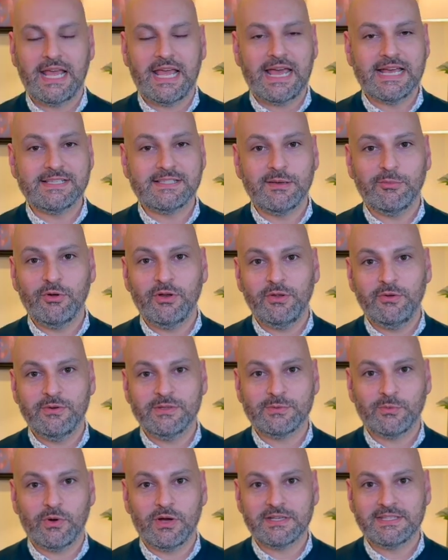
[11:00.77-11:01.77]
As someone who
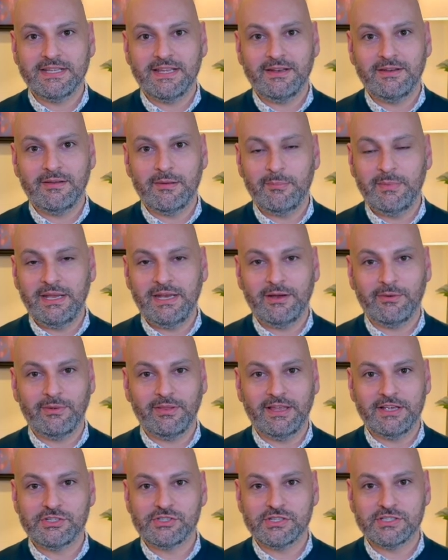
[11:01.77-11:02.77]
has worked in media
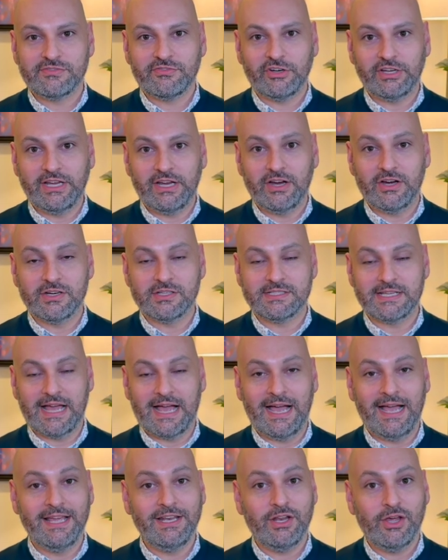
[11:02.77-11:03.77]
relations for years,
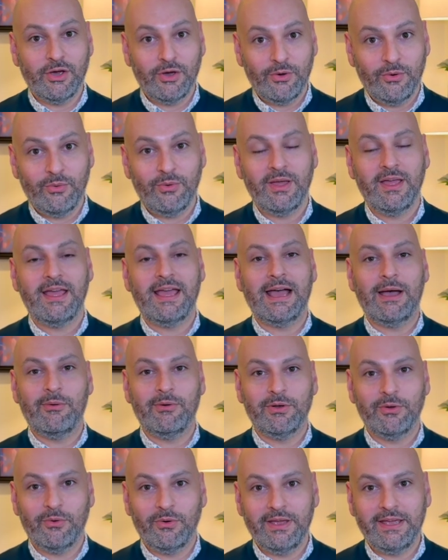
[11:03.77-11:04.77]
I know how
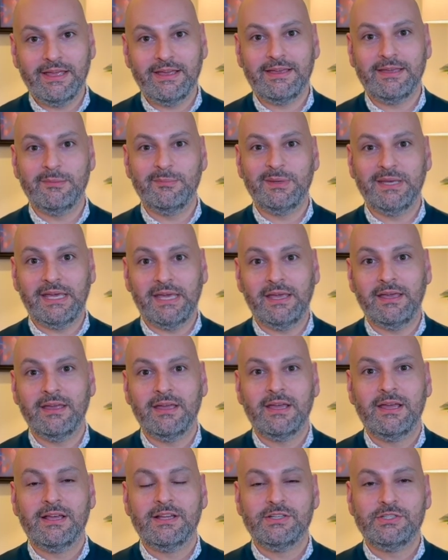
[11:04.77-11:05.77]
annoying it can be
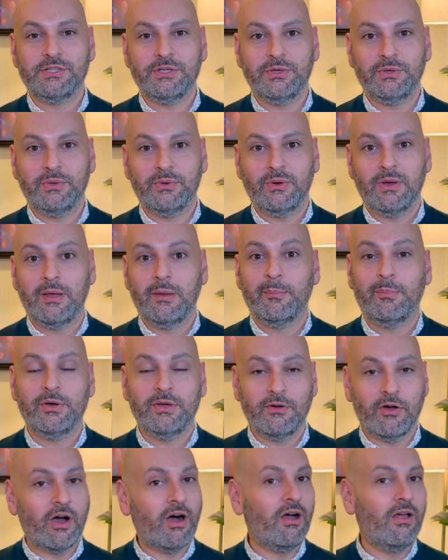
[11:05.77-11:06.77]
to
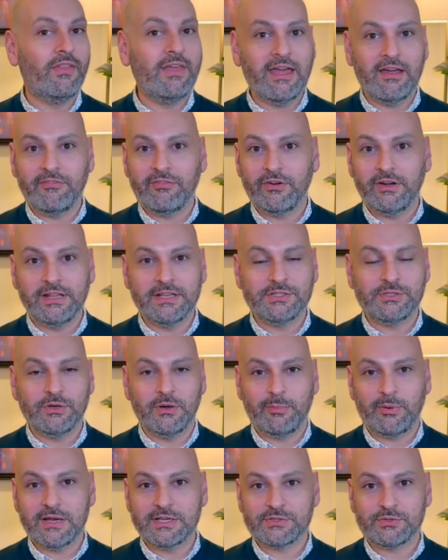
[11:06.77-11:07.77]
put all the effort into
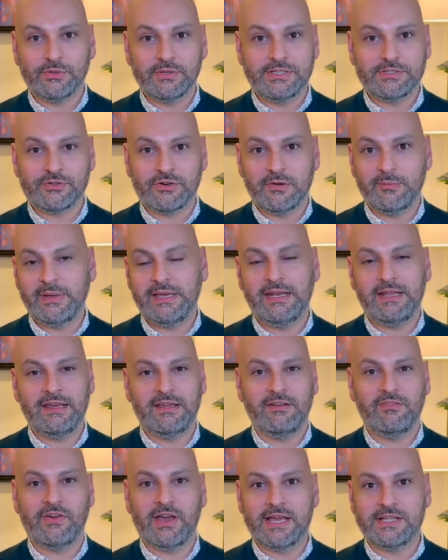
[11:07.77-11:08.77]
a press release or a
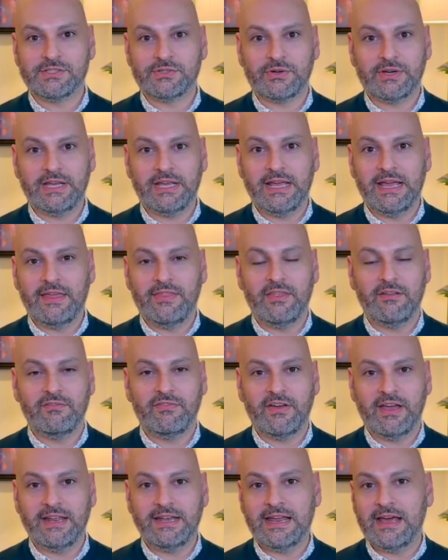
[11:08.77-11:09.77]
media advisory and then
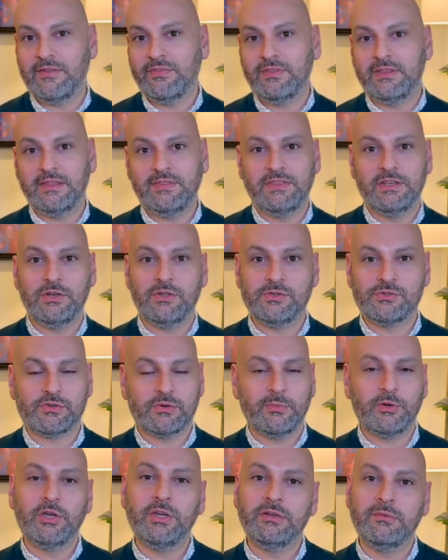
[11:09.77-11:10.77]
find out that the
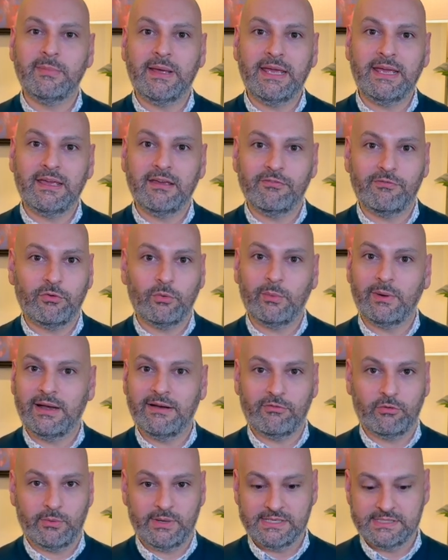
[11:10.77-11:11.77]
newsroom couldn't make it for
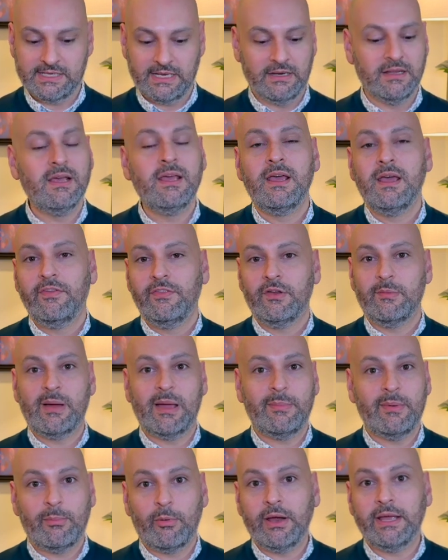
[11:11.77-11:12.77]
whatever reason. There
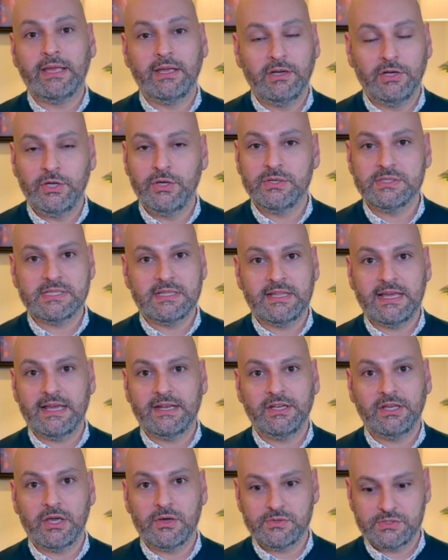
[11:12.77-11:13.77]
might be breaking news they
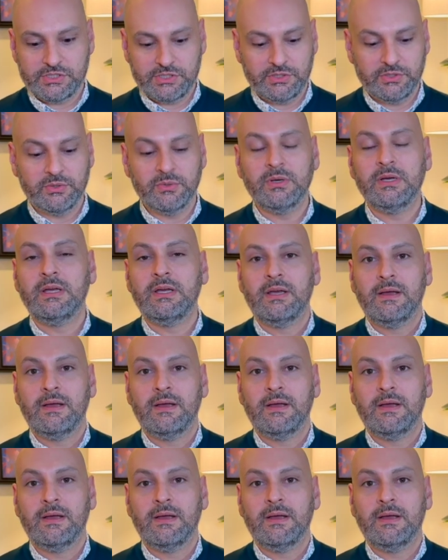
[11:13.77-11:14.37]
had to go to.